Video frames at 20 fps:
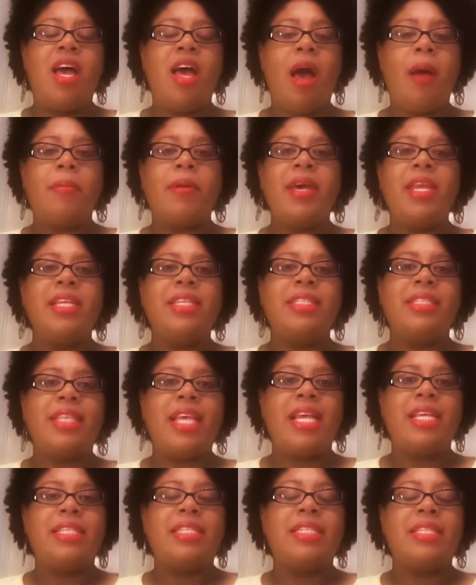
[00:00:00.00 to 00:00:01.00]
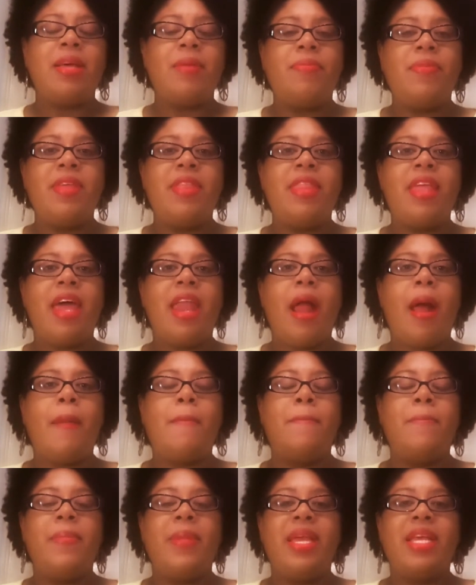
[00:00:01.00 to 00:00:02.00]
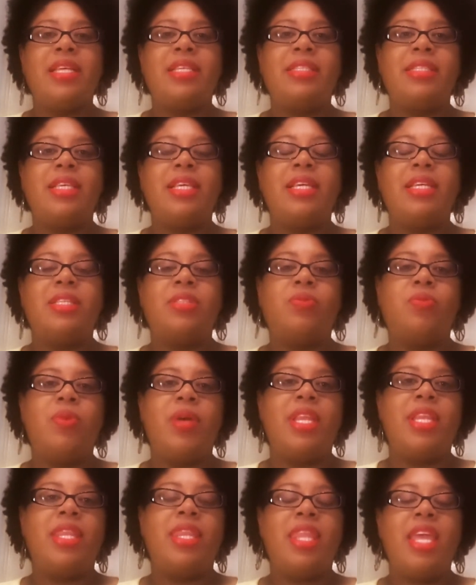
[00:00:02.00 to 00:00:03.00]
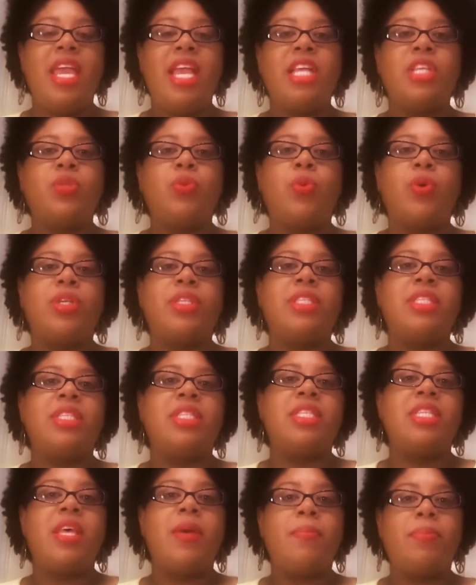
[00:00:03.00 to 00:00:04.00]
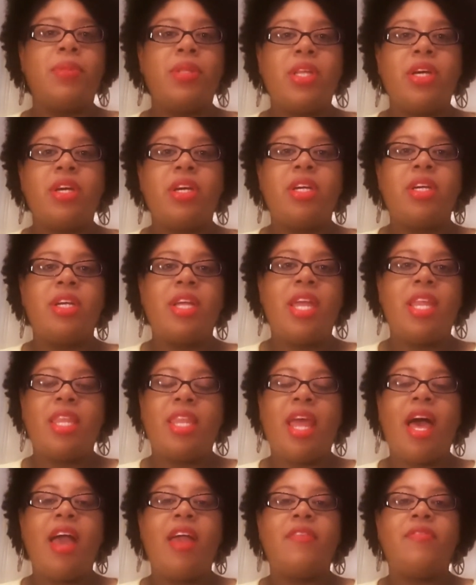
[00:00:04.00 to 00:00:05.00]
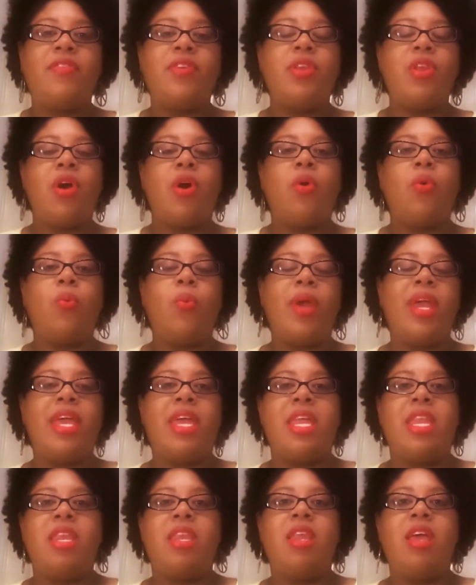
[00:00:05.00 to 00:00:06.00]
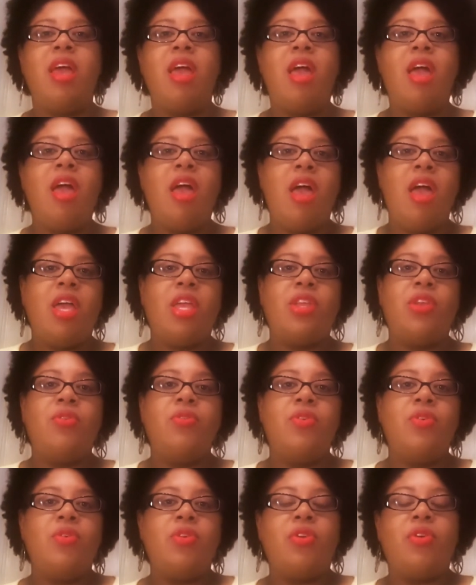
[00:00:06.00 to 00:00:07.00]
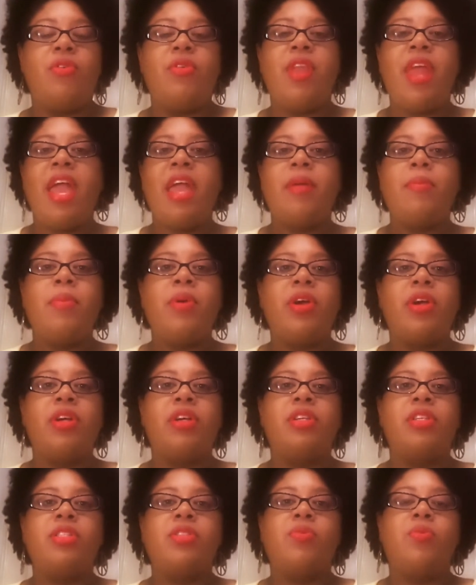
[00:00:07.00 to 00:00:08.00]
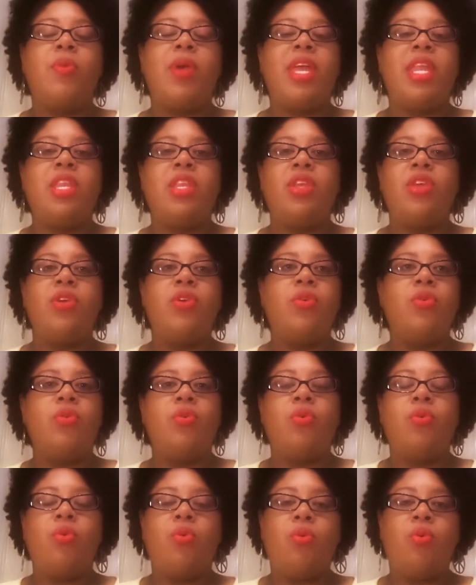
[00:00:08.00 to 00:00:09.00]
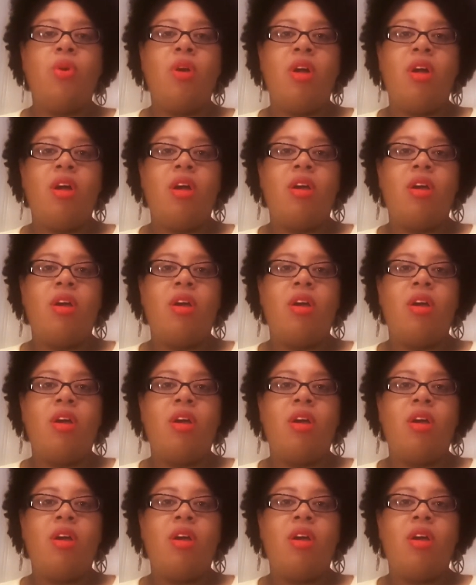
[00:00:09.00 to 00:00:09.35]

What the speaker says: going to say something that I miss is when things were simpler in life, you know, when you knew your neighbors, when you